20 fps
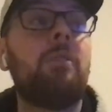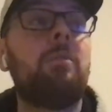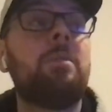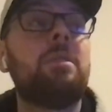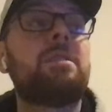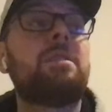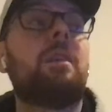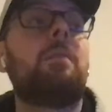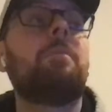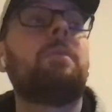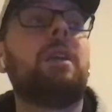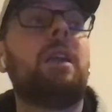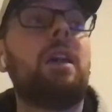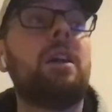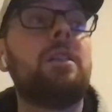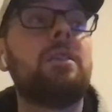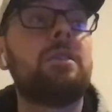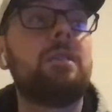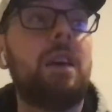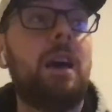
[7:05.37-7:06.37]
that would be
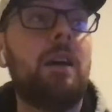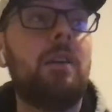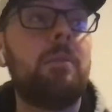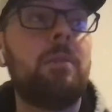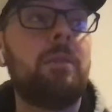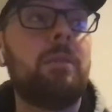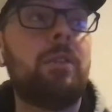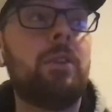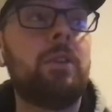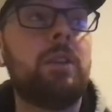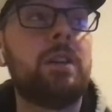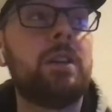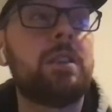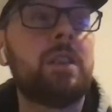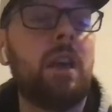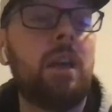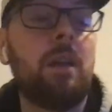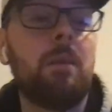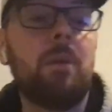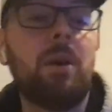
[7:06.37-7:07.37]
something else. I would be
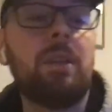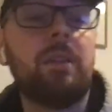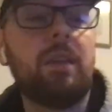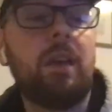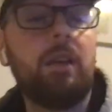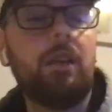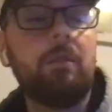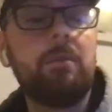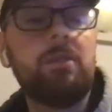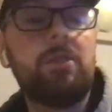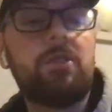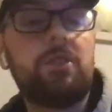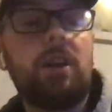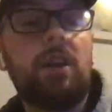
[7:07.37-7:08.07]
really excited about that.